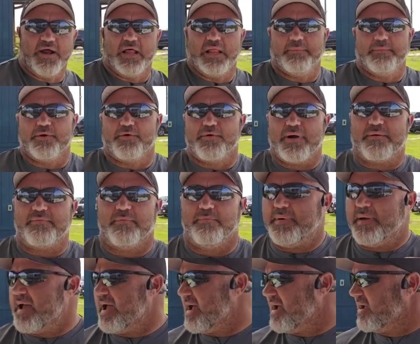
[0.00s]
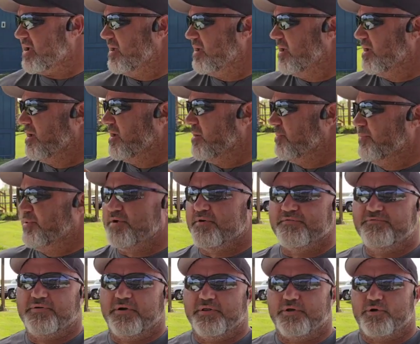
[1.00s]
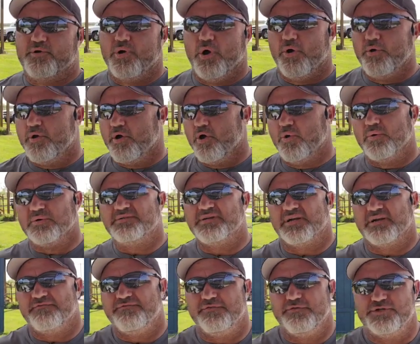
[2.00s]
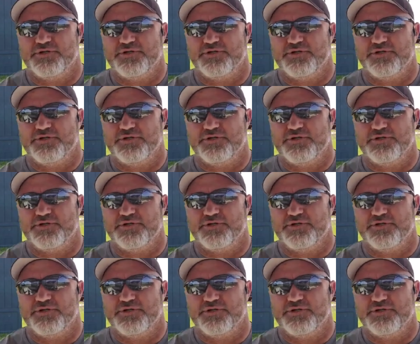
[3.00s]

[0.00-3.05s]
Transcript: now let me grab the bag, put it in front of the chrono, and we'll take a few